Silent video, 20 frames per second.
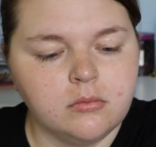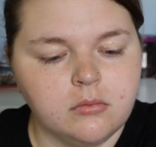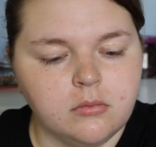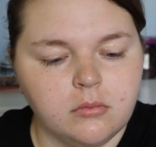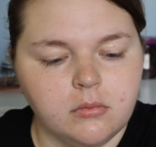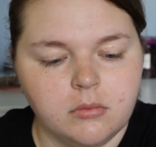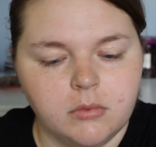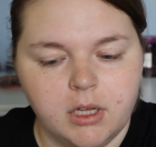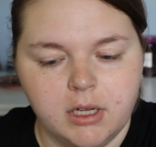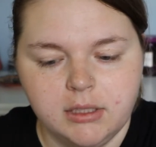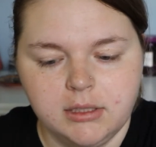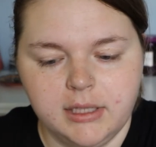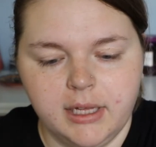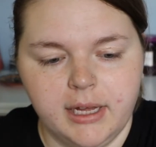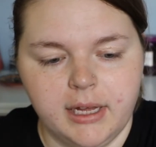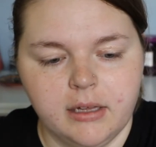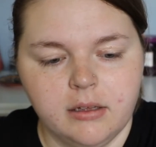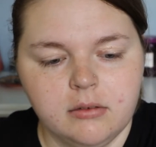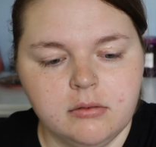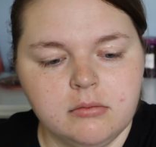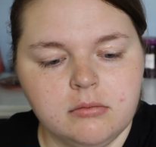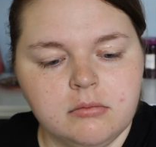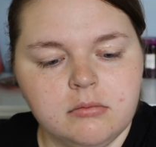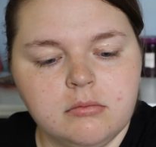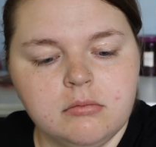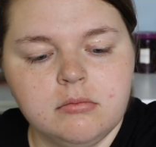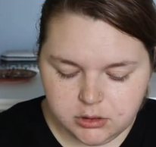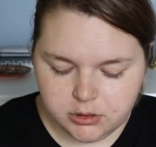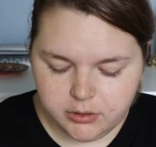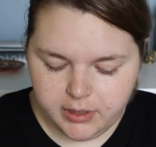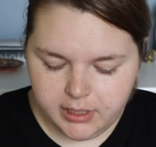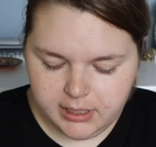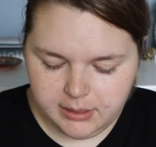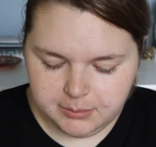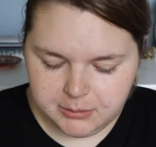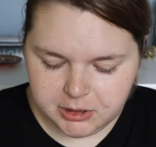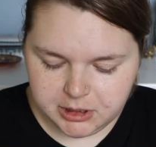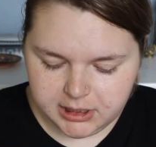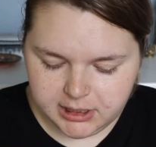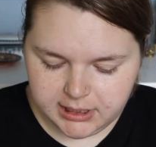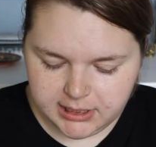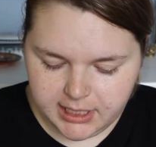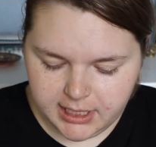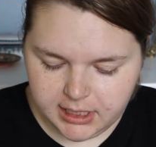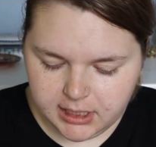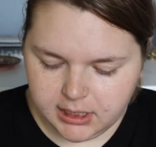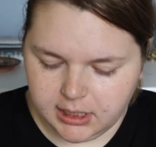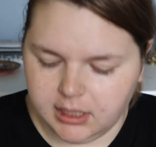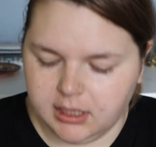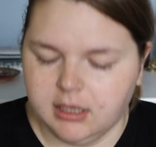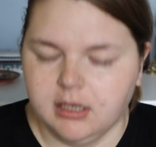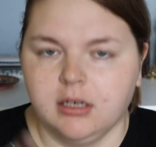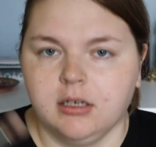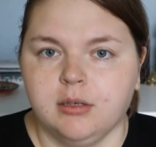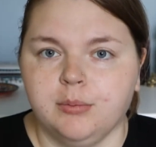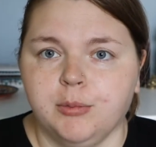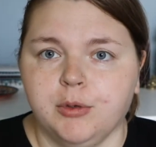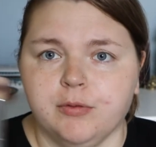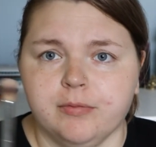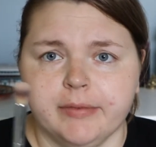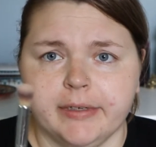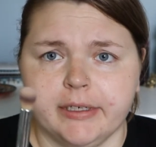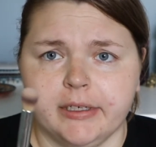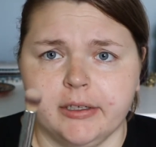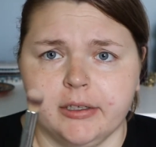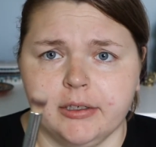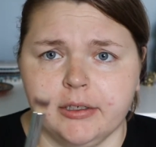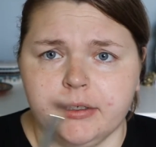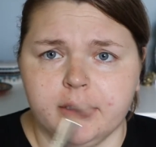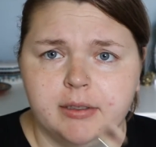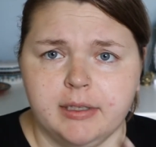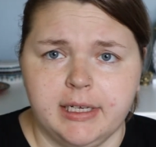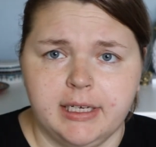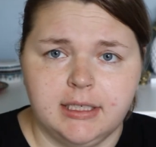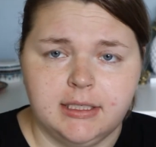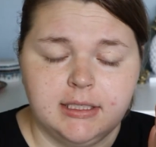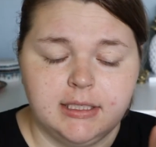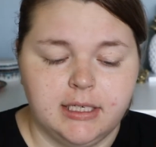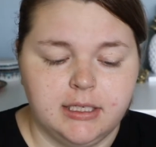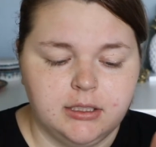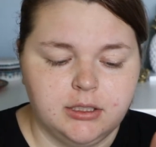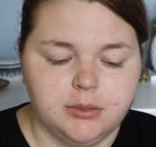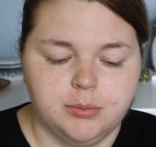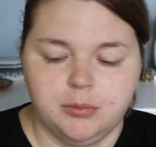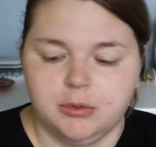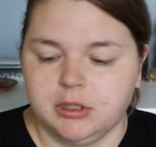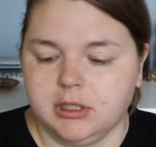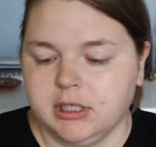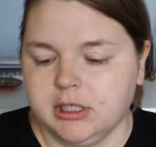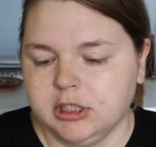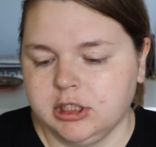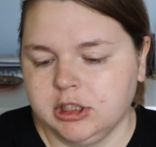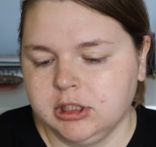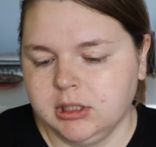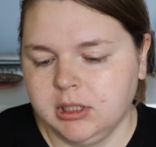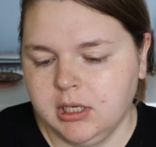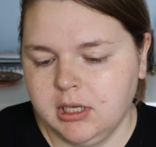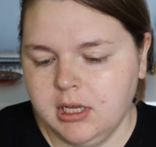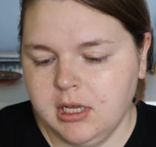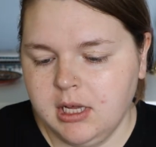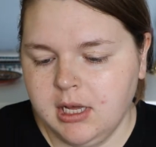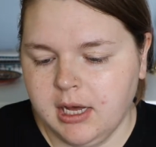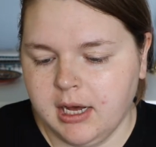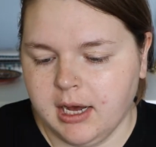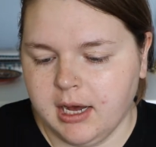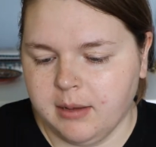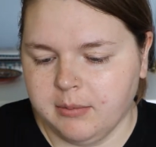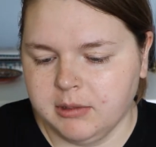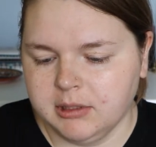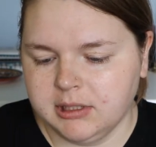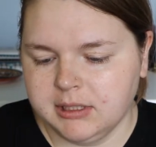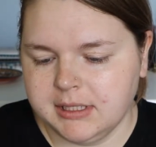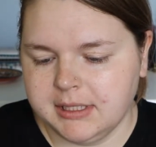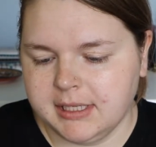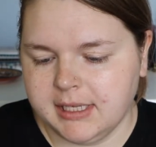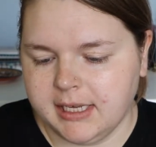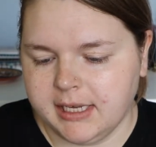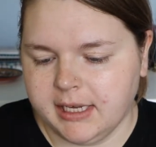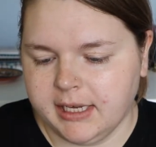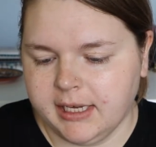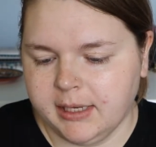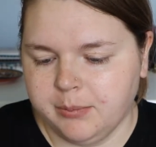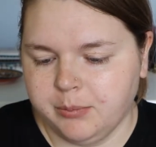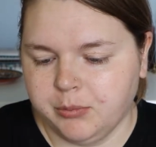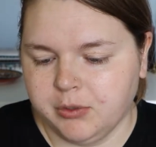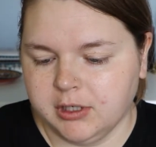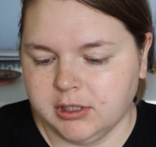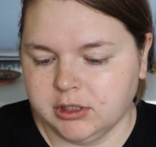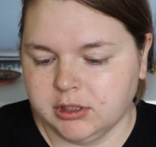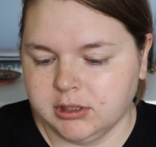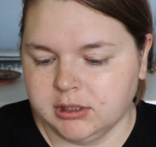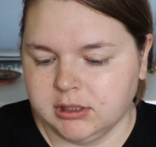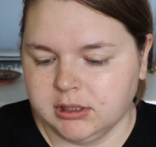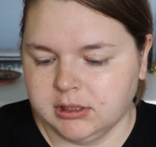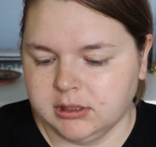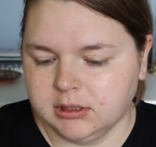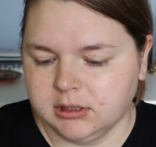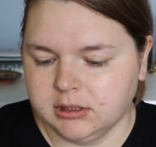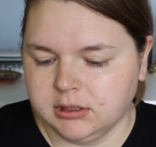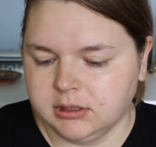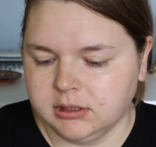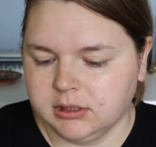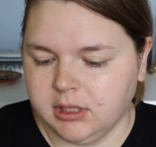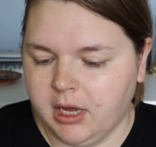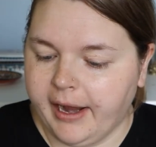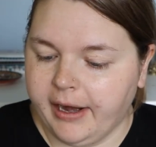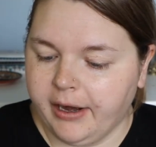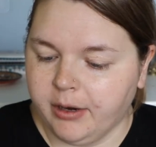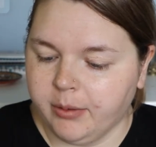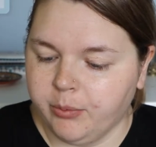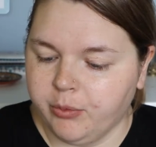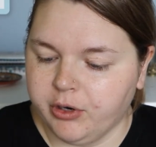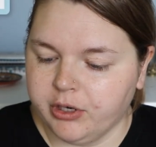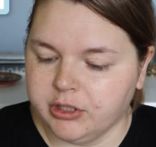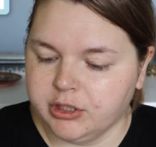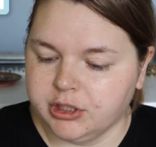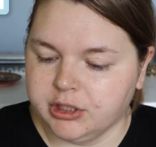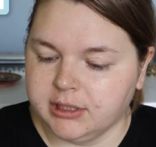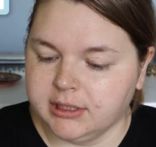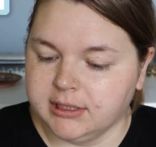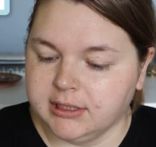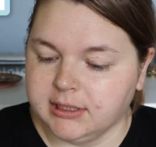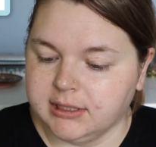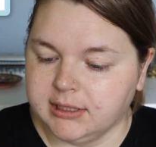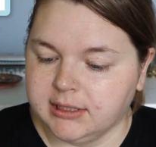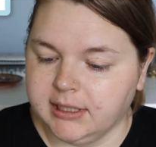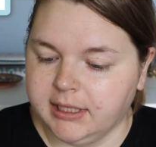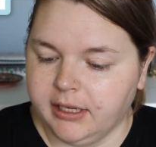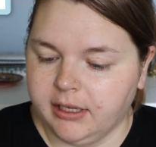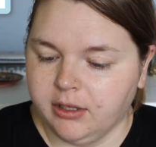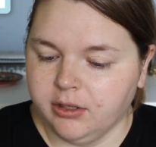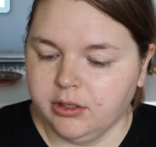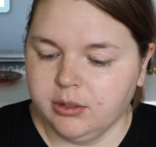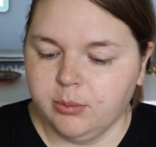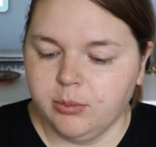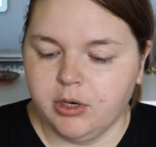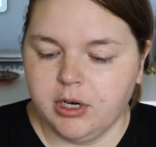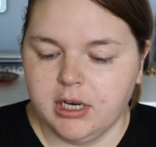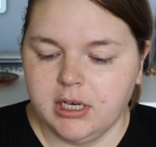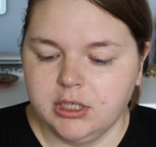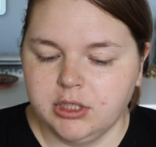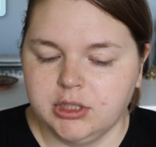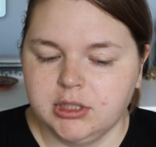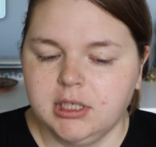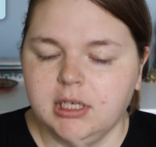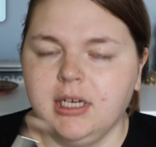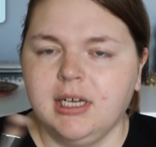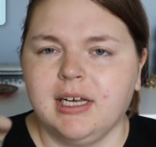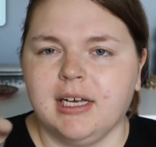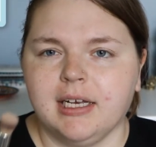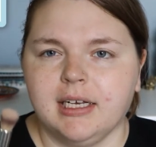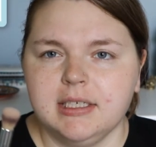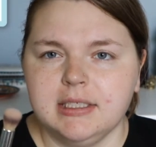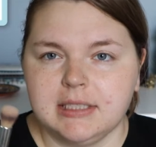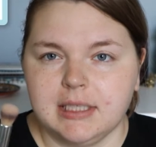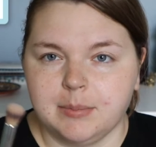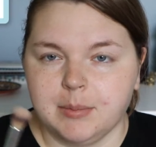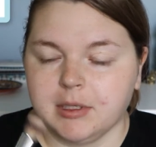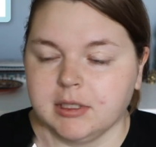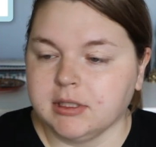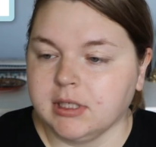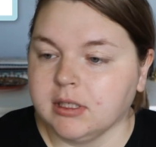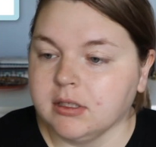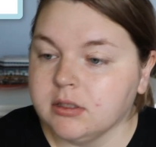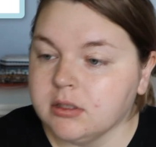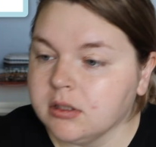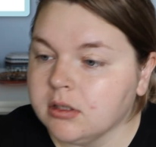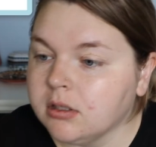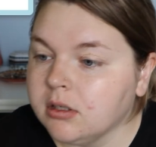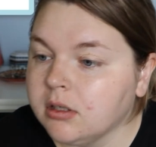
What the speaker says: Not that. So then I'm just going to take a regular like dense brush. This is the It Brushes Airbrush Concealer Brush. I guess that makes sense.